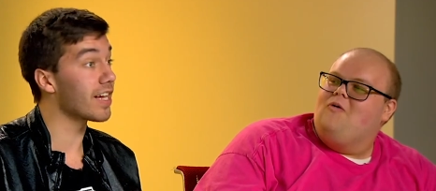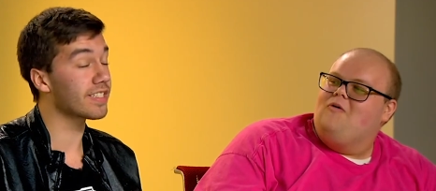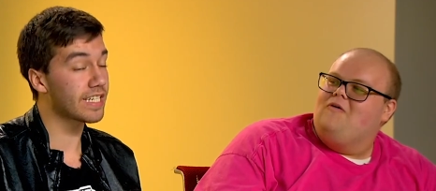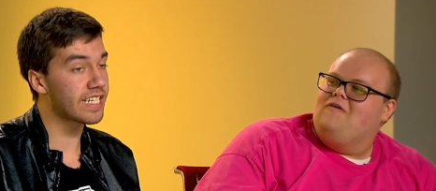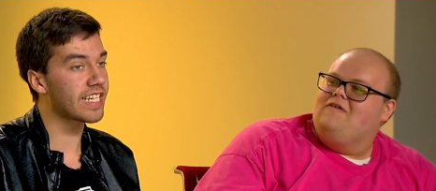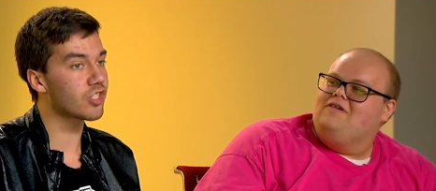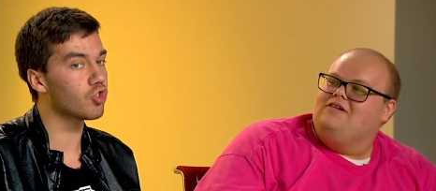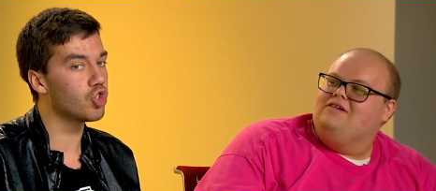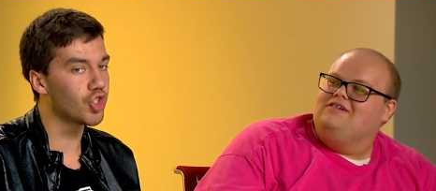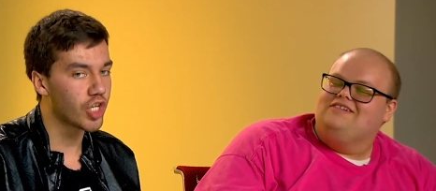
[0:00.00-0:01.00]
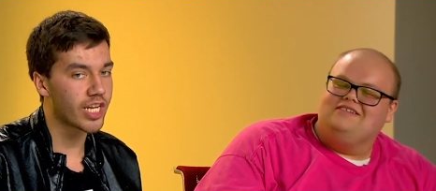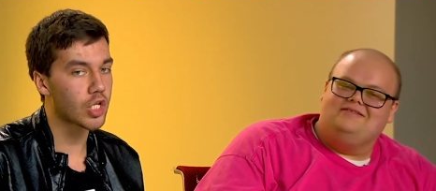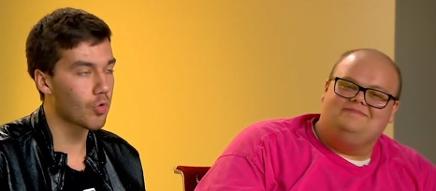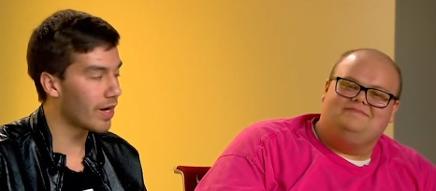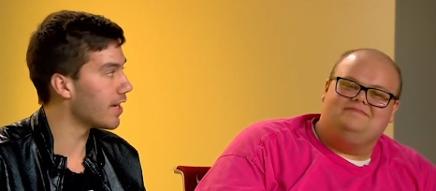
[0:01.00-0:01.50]
Speaker 1: else. He needs
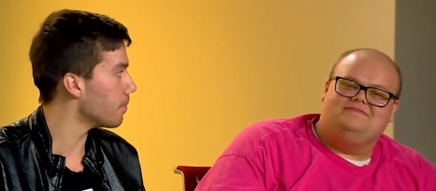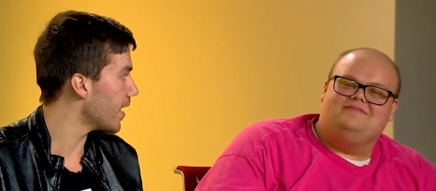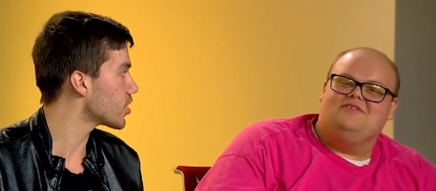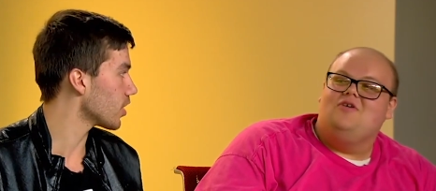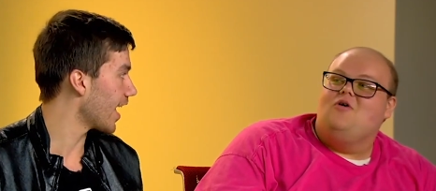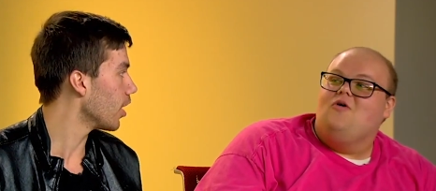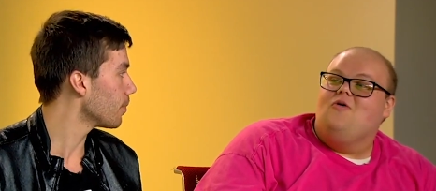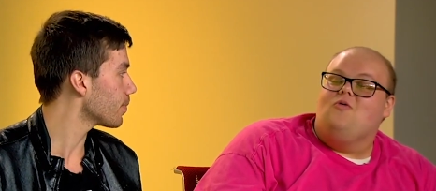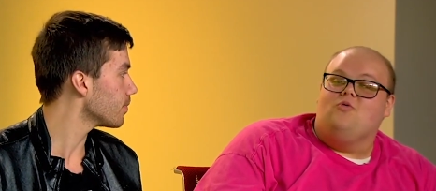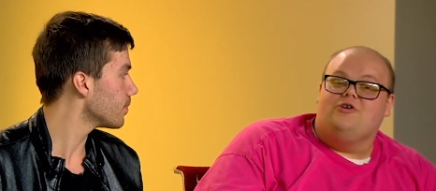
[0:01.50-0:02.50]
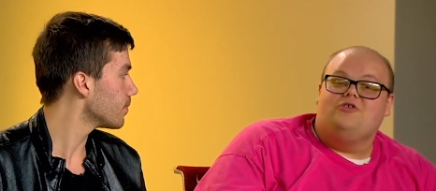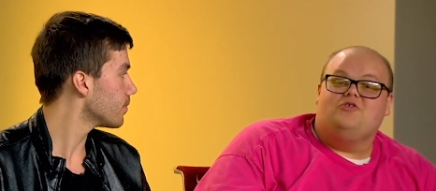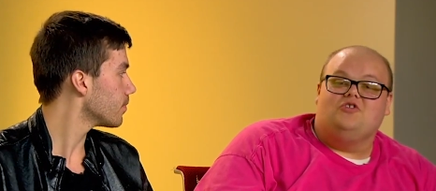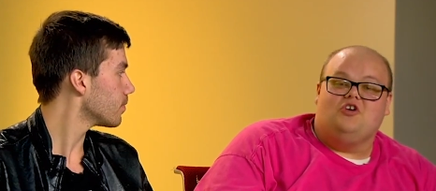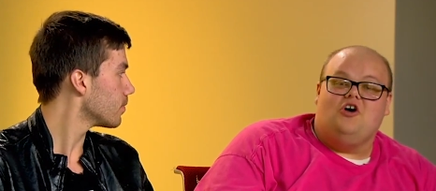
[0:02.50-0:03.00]
genuine mental help. Mm-hmm. We're
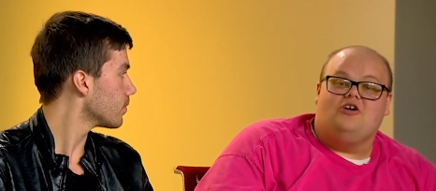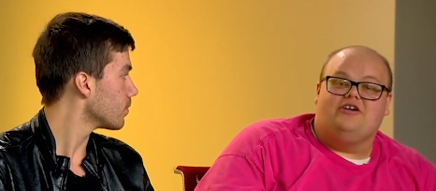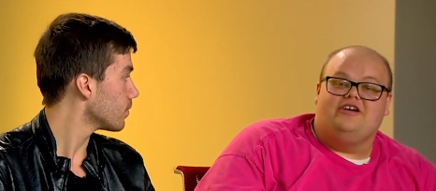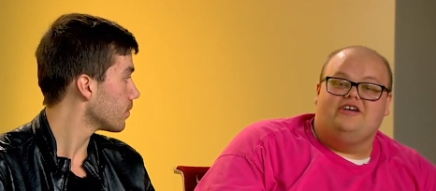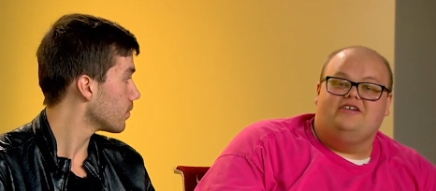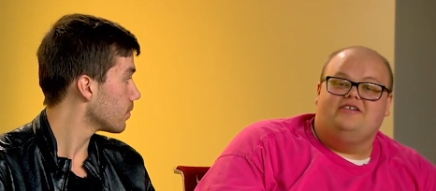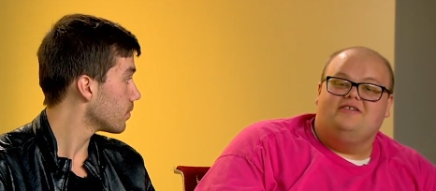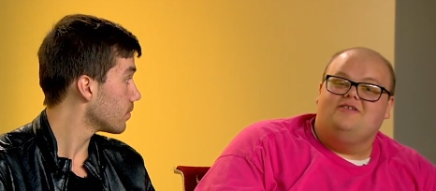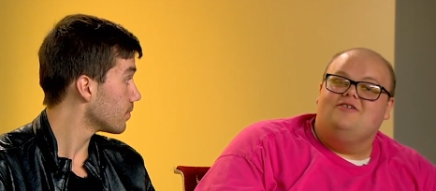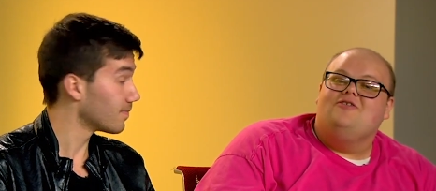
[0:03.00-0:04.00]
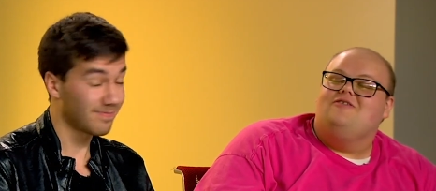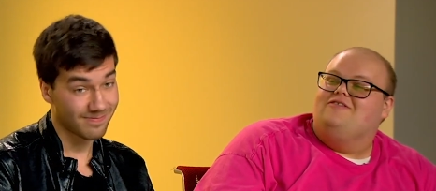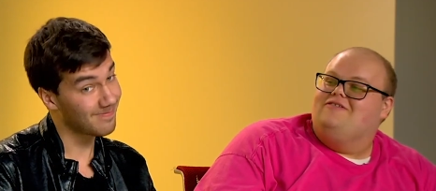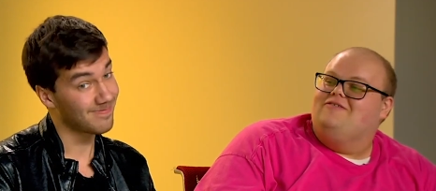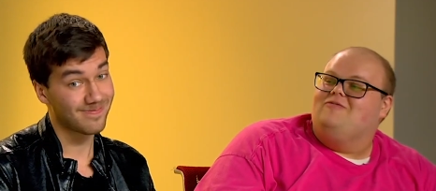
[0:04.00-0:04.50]
sorry.
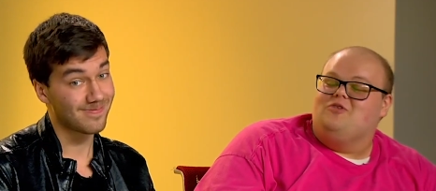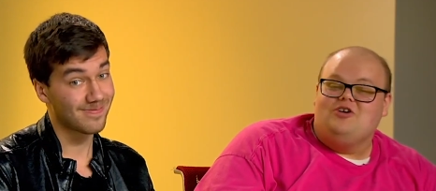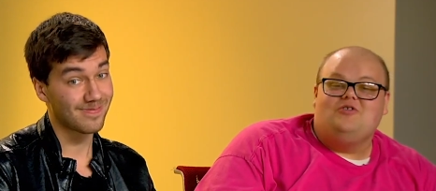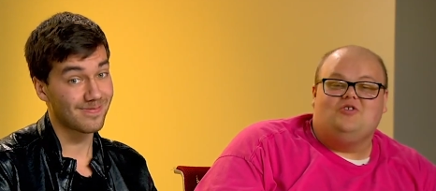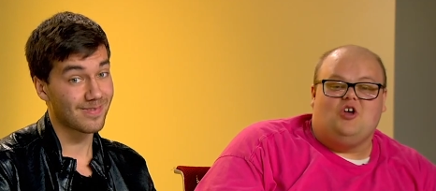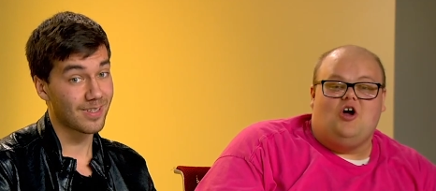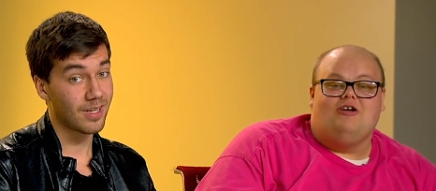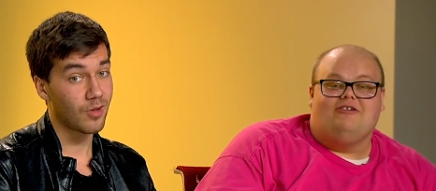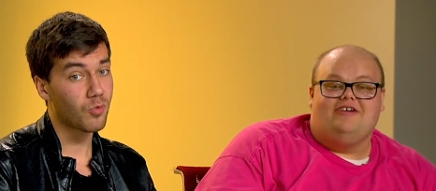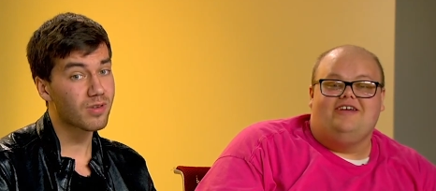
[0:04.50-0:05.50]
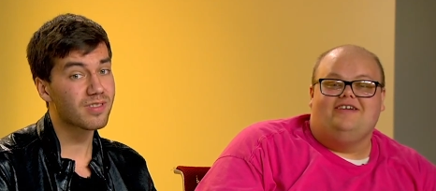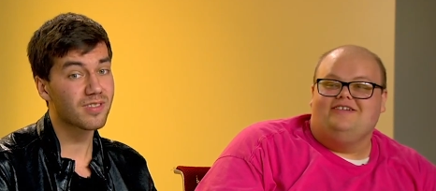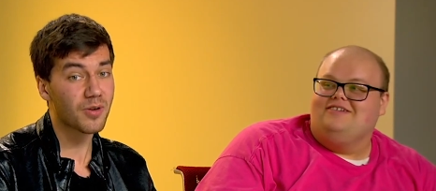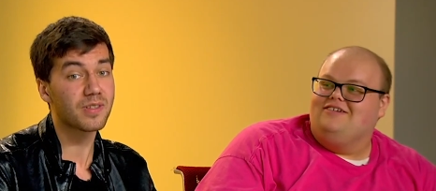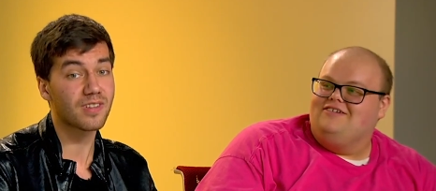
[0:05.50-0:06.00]
Speaker 2: We're sorry.
Speaker 1: We're
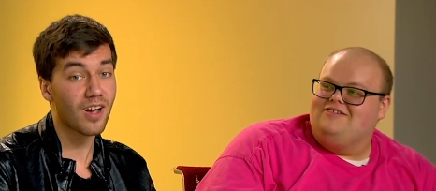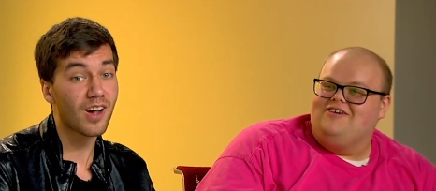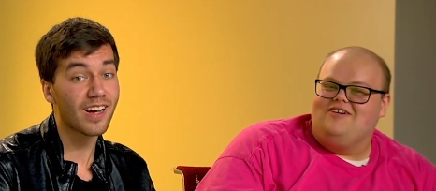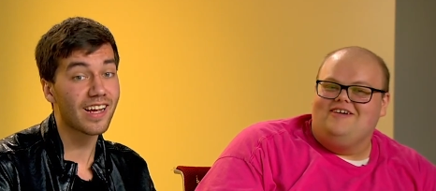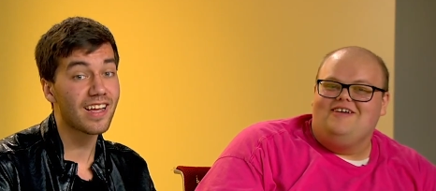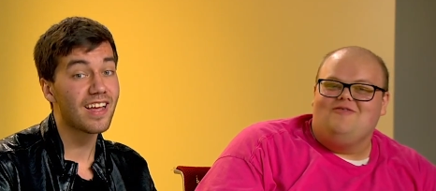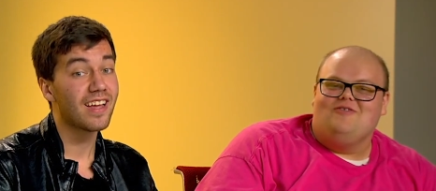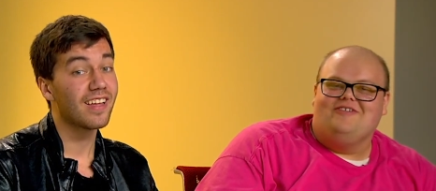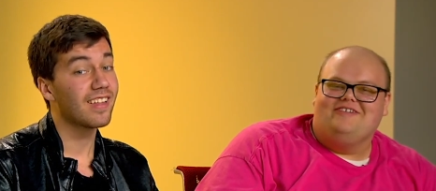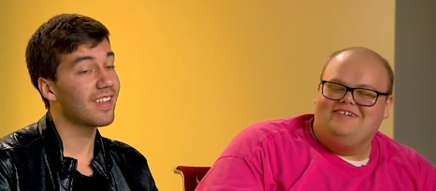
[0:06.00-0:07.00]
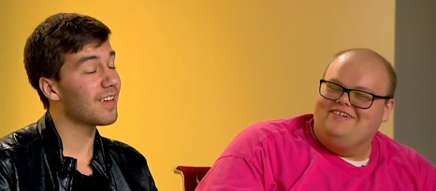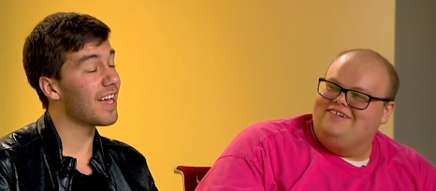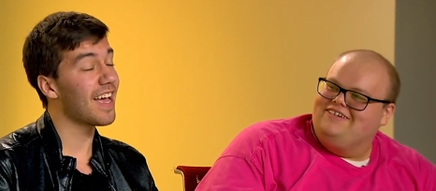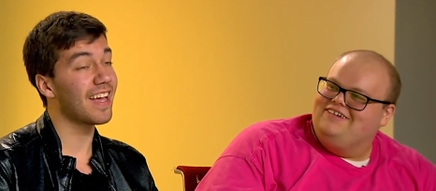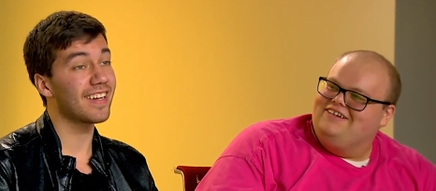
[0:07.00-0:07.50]
so sorry.
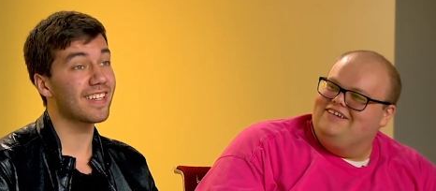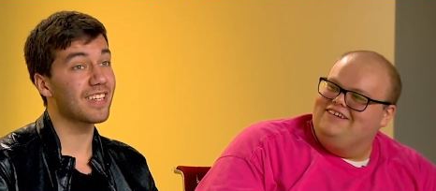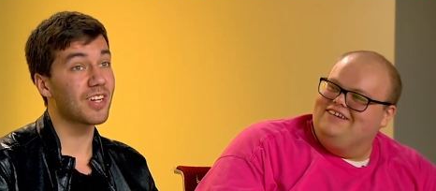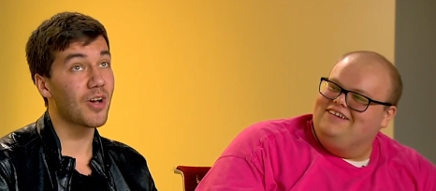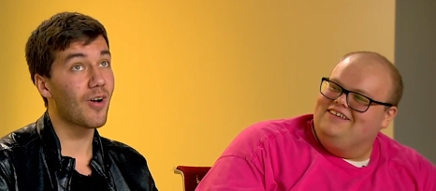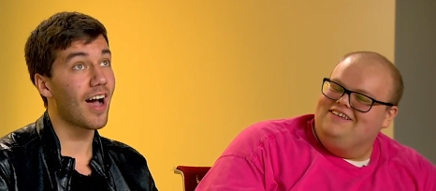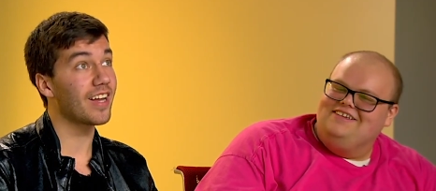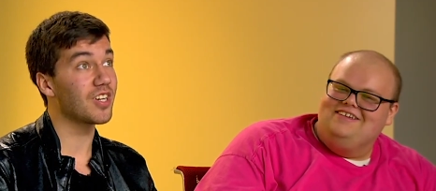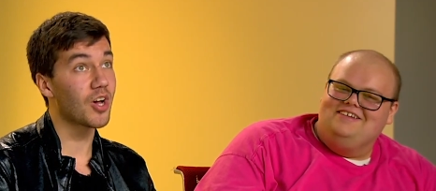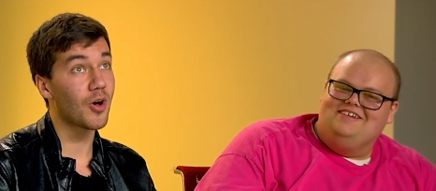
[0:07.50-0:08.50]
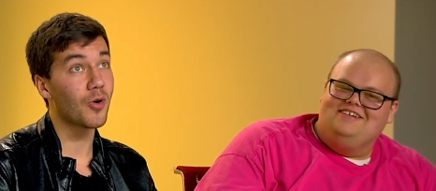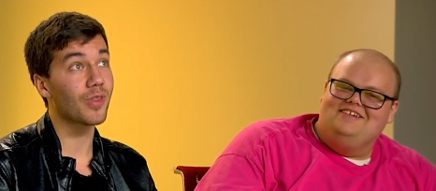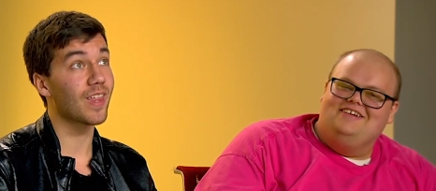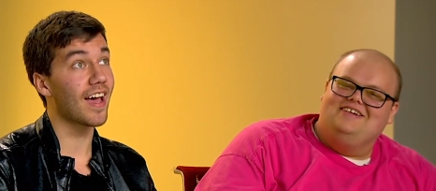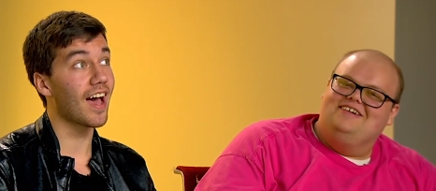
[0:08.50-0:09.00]
And, you know, I know
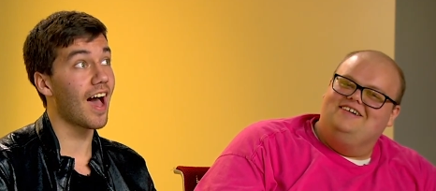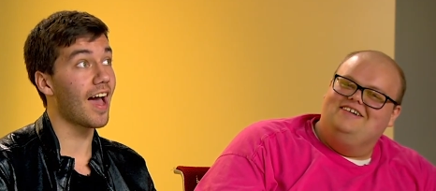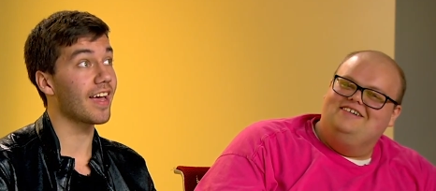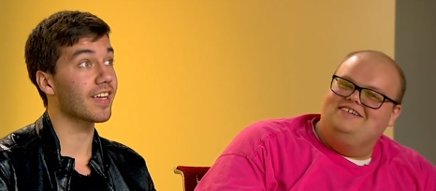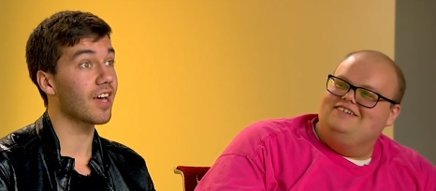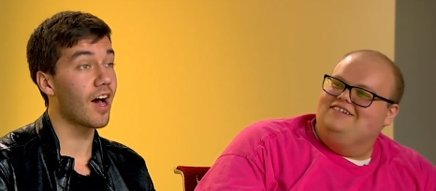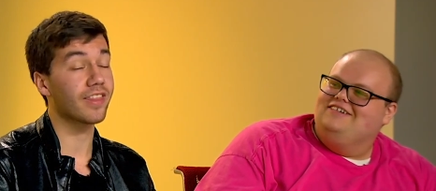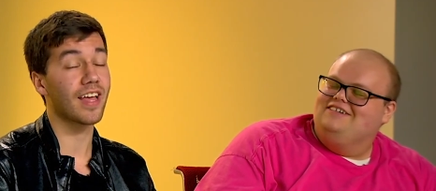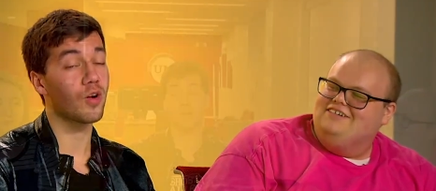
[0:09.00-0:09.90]
that I caught that